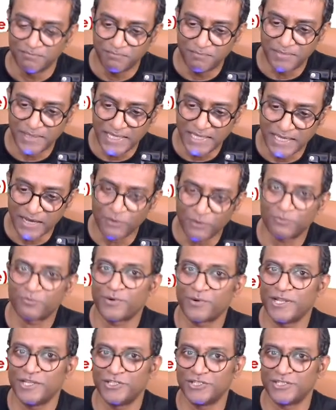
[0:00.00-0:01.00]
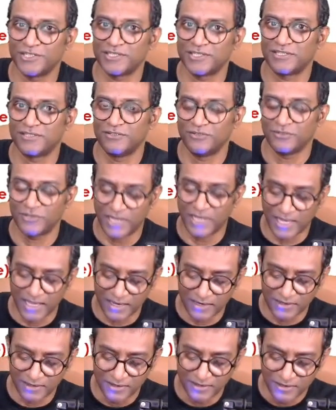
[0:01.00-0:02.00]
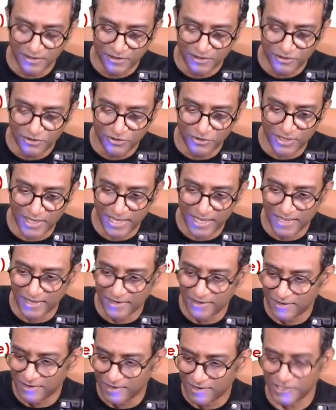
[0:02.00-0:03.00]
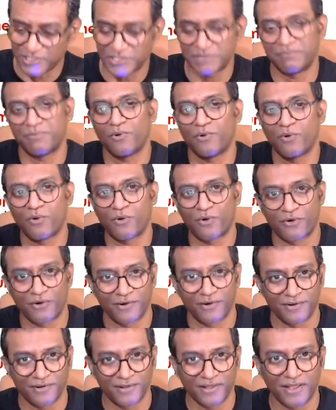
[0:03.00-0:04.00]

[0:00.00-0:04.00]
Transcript: Be outrageous. You can explore,